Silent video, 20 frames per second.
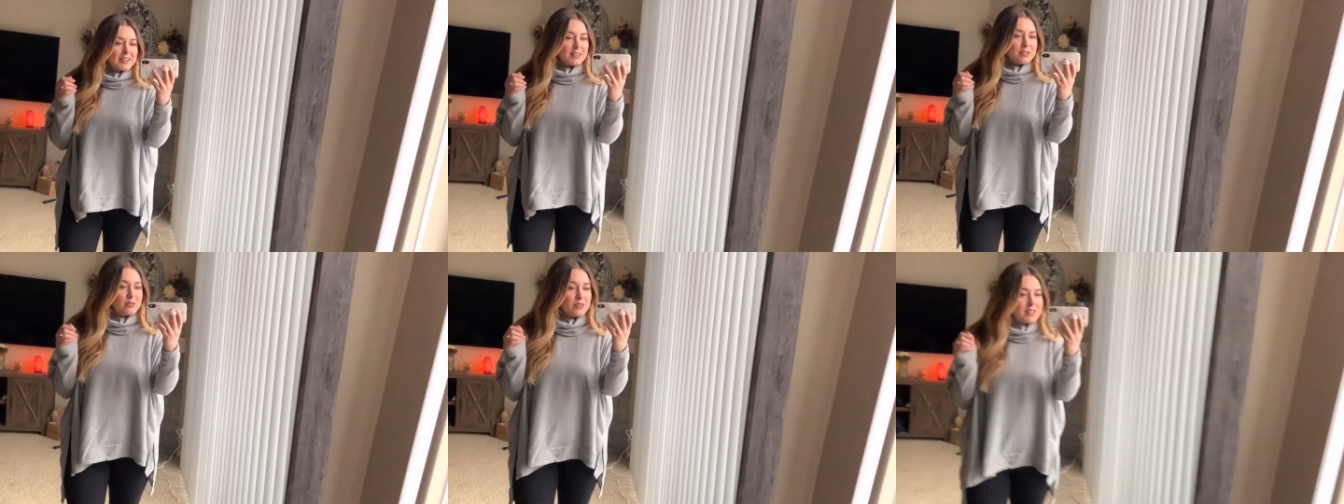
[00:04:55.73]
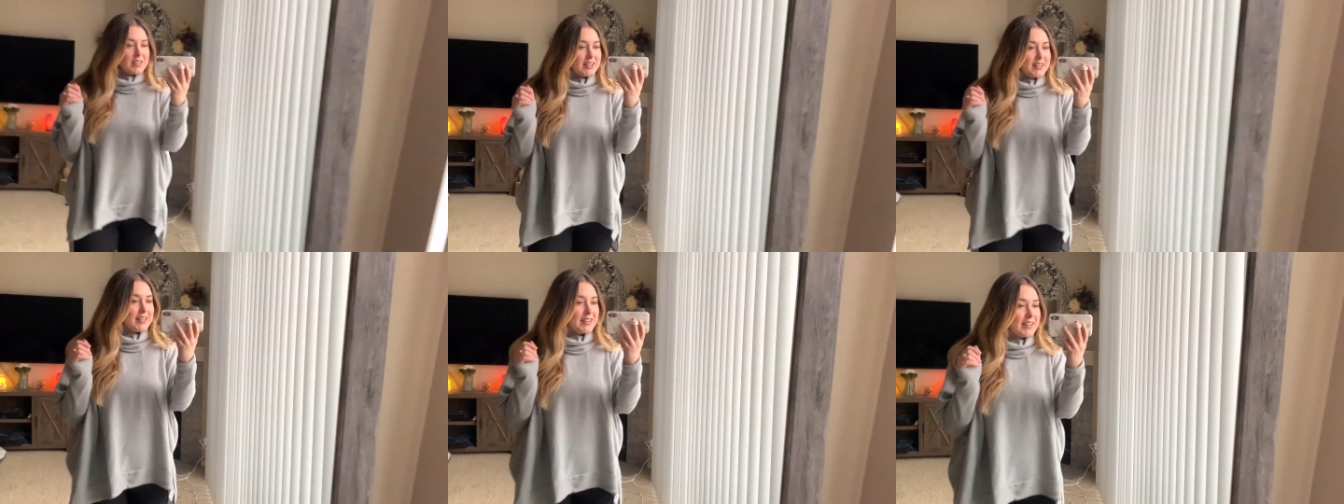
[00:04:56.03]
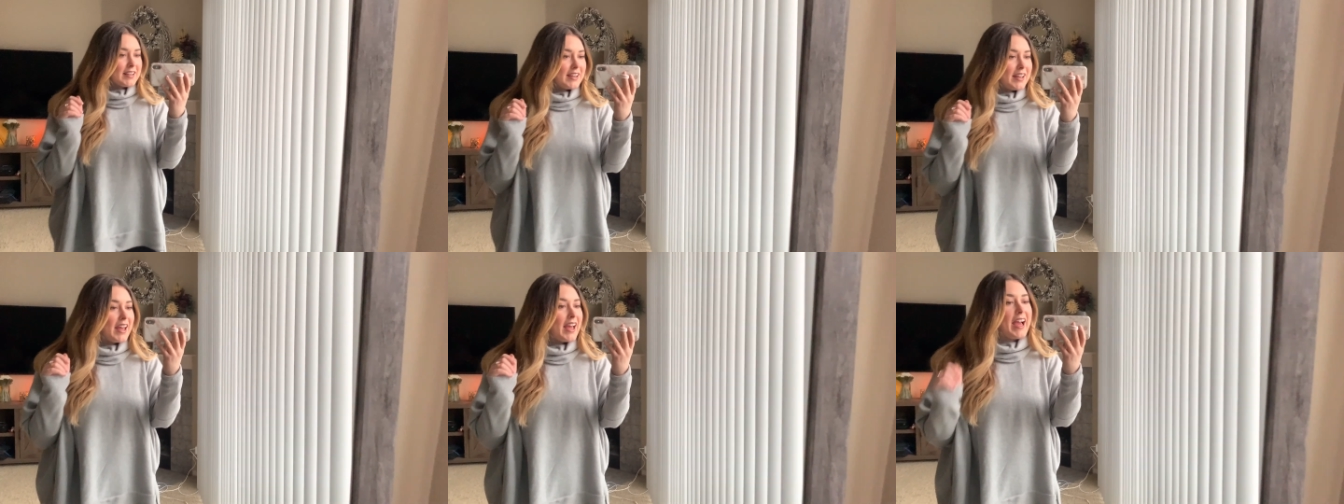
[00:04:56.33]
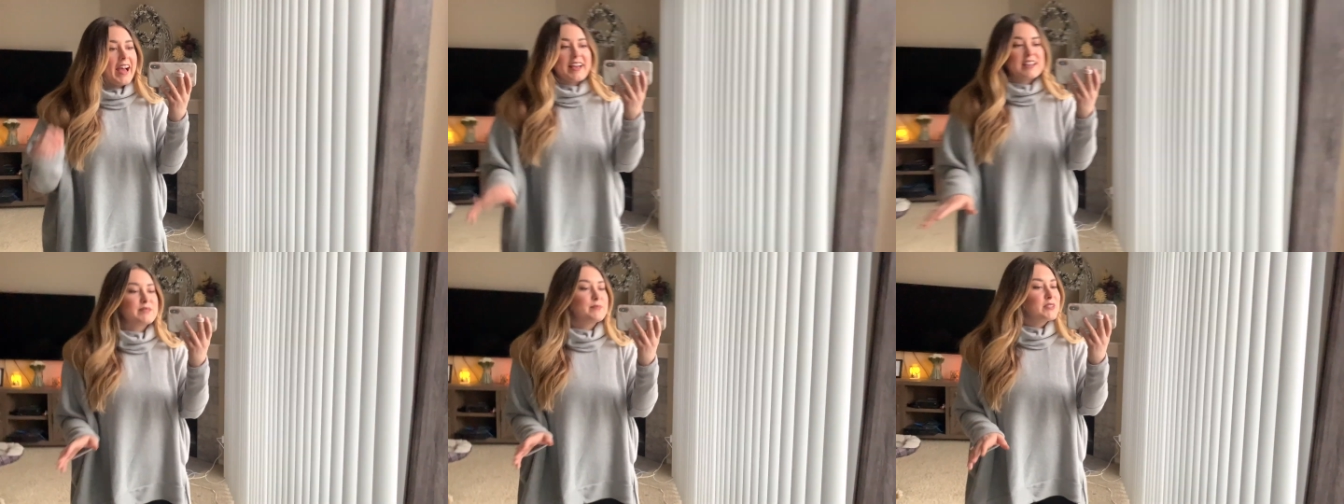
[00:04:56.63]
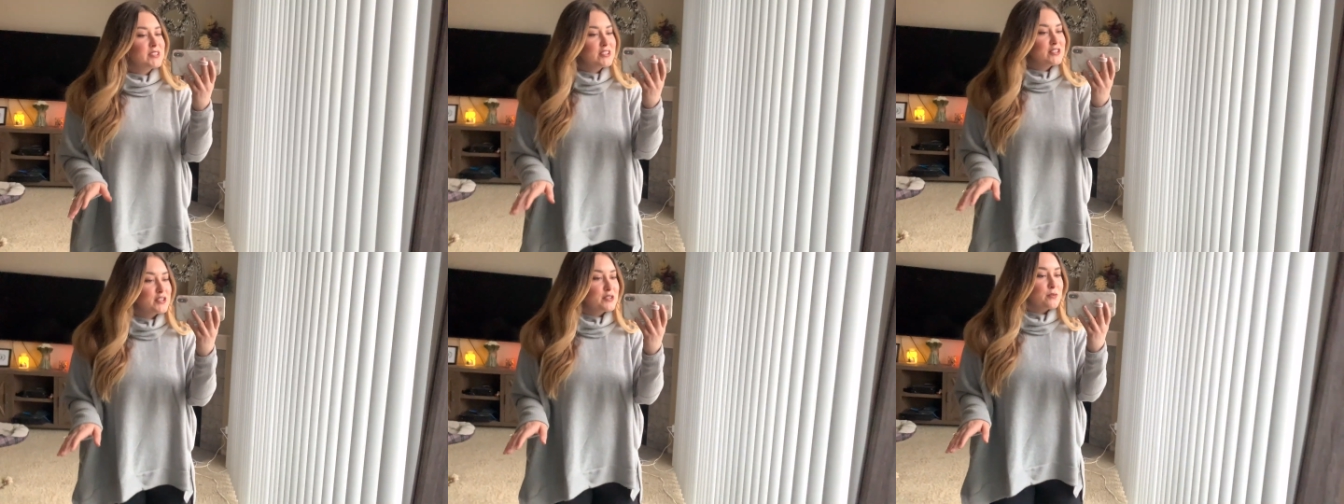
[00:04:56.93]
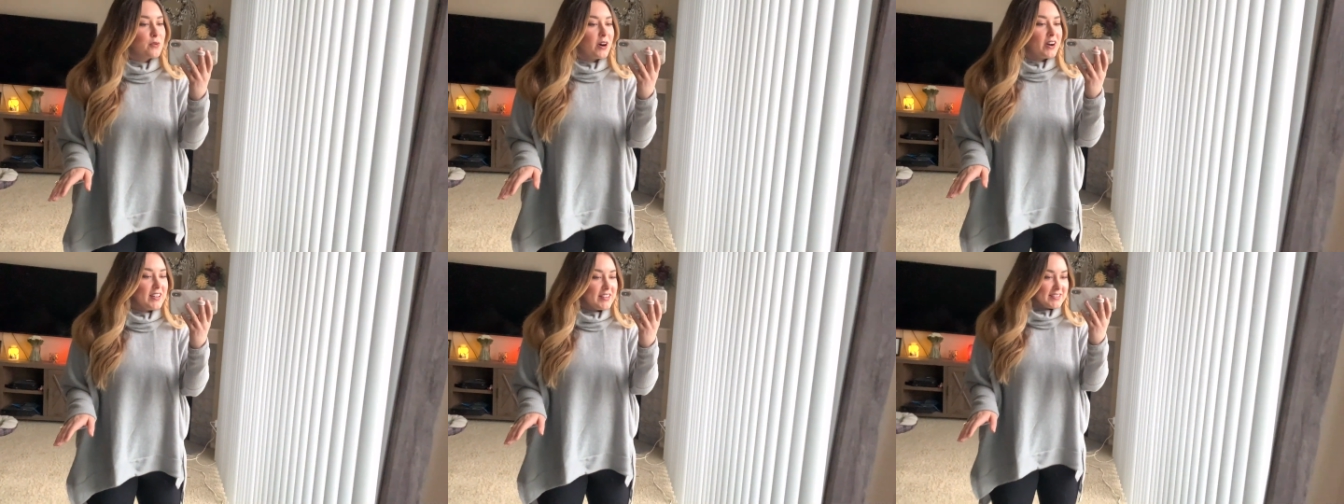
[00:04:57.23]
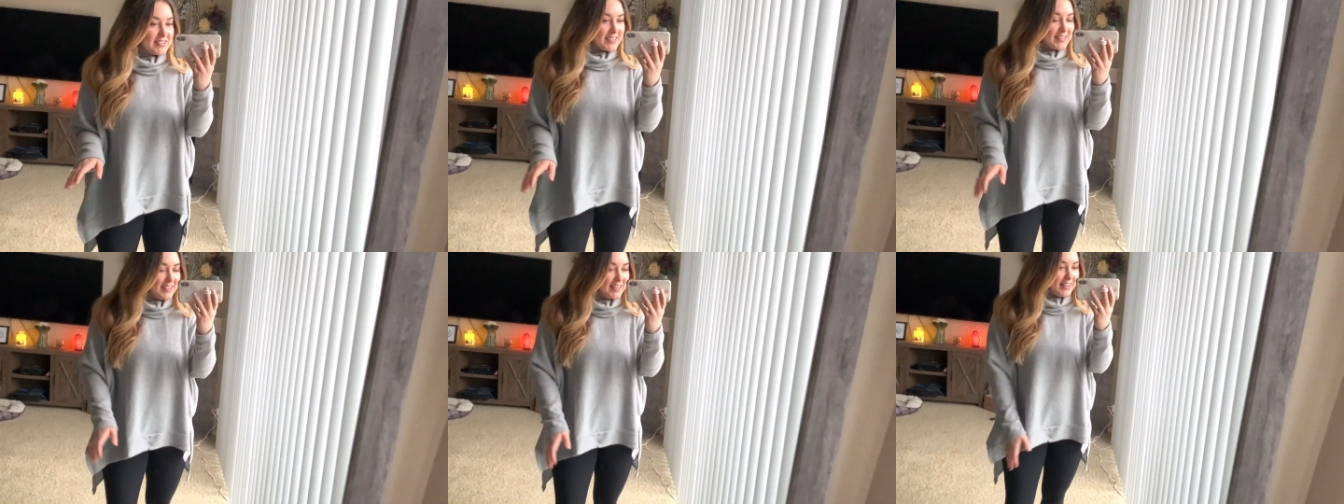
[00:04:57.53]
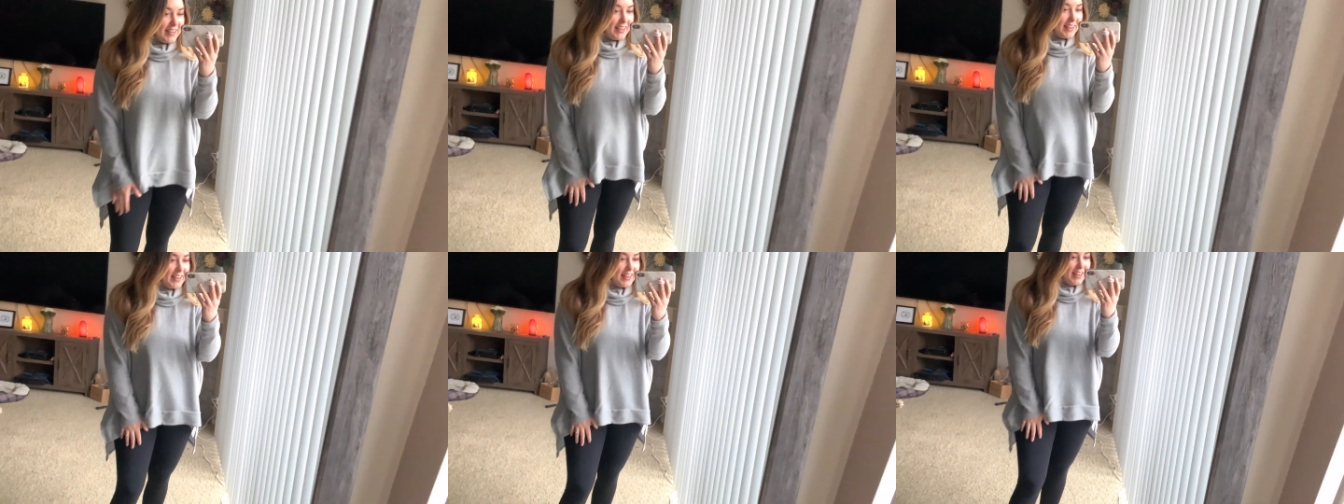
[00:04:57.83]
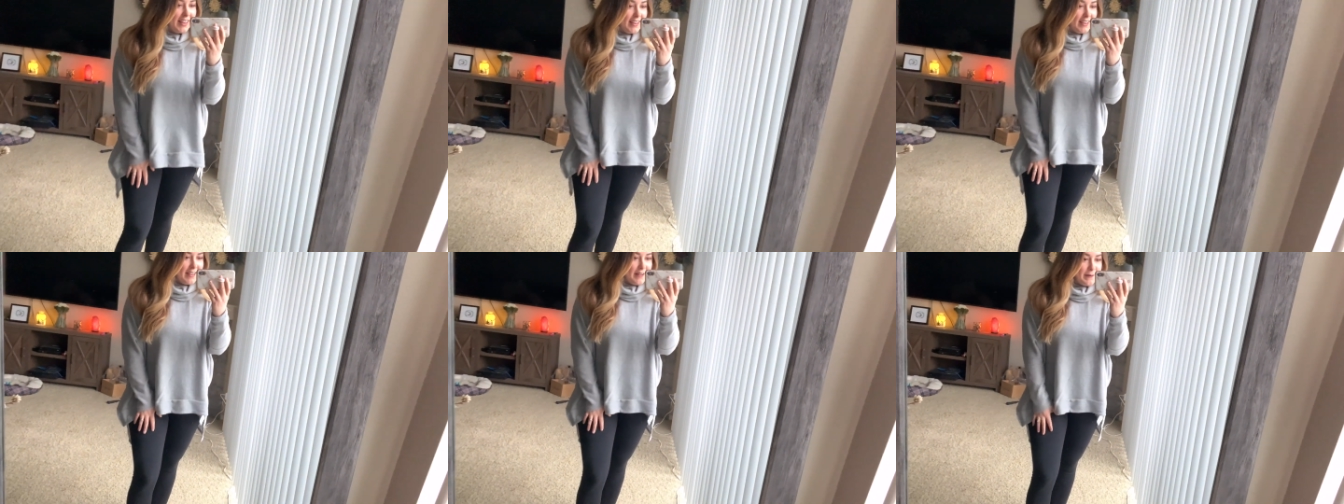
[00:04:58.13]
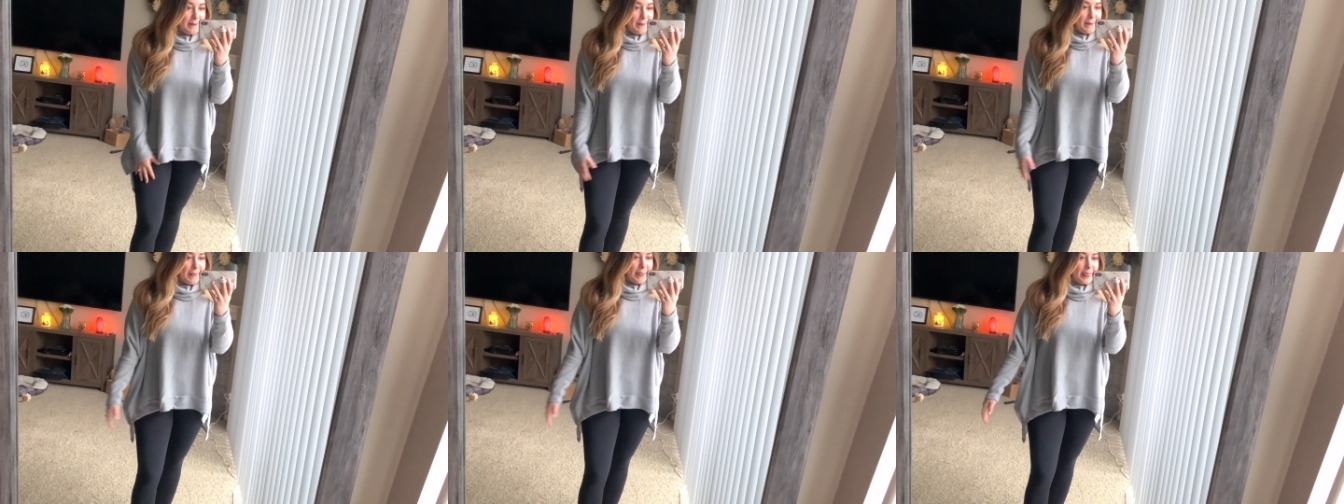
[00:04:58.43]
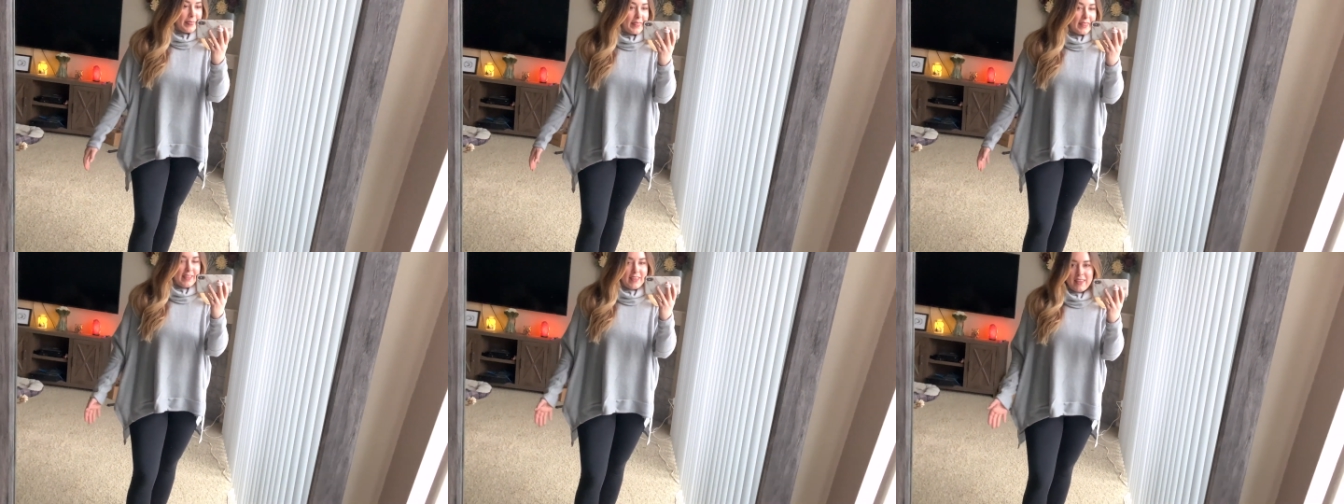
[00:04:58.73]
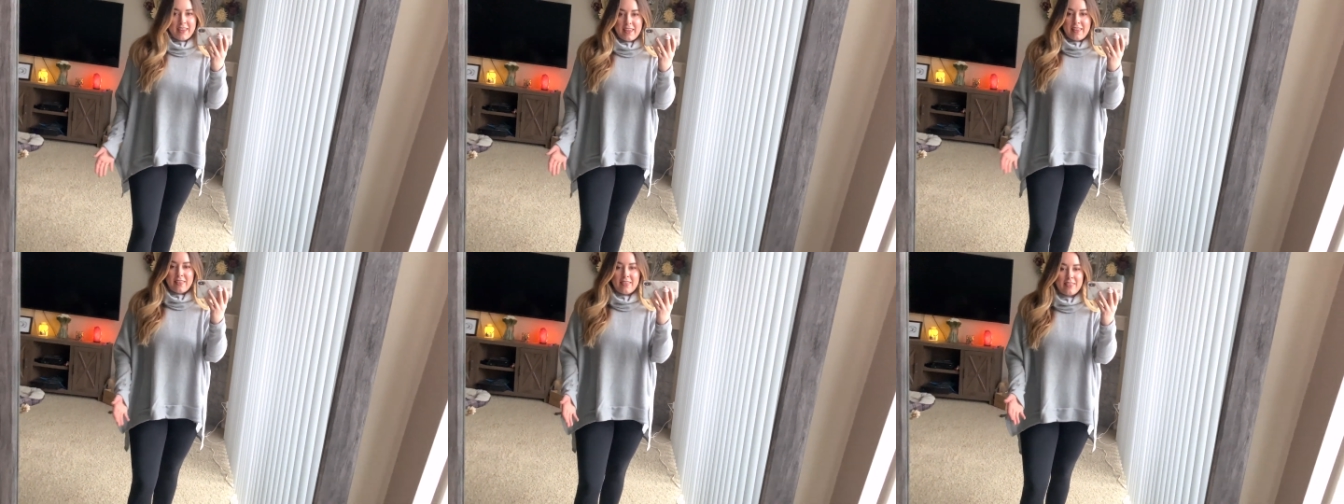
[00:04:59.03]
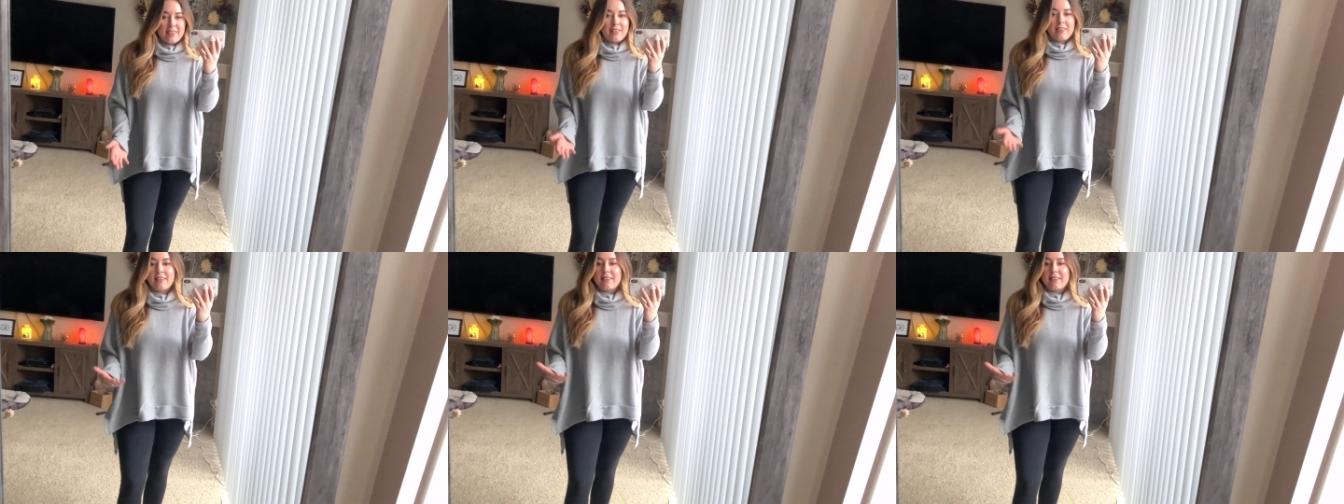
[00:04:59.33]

you can eat as much as you want and